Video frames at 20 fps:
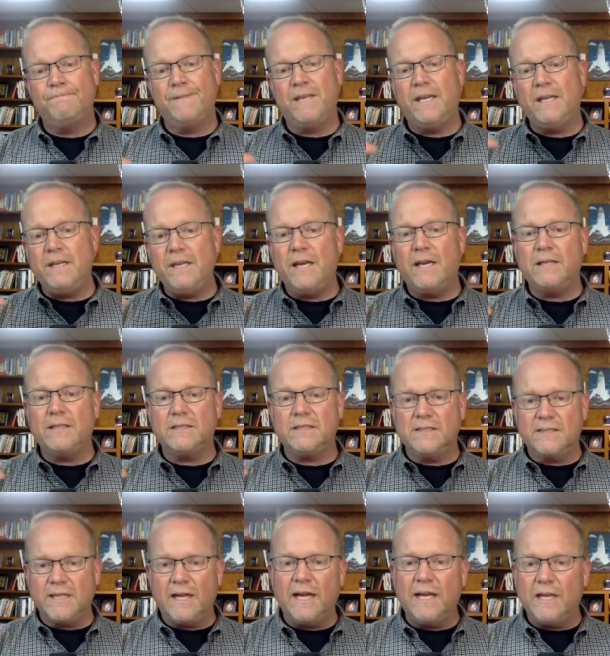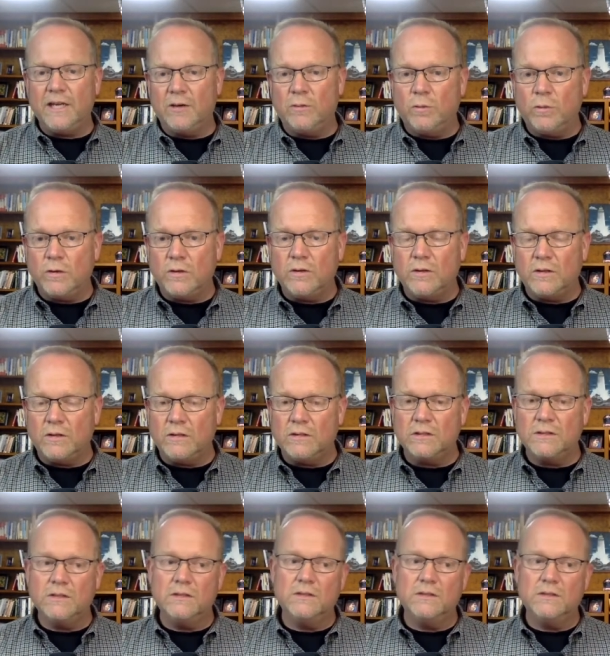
and yet designing a world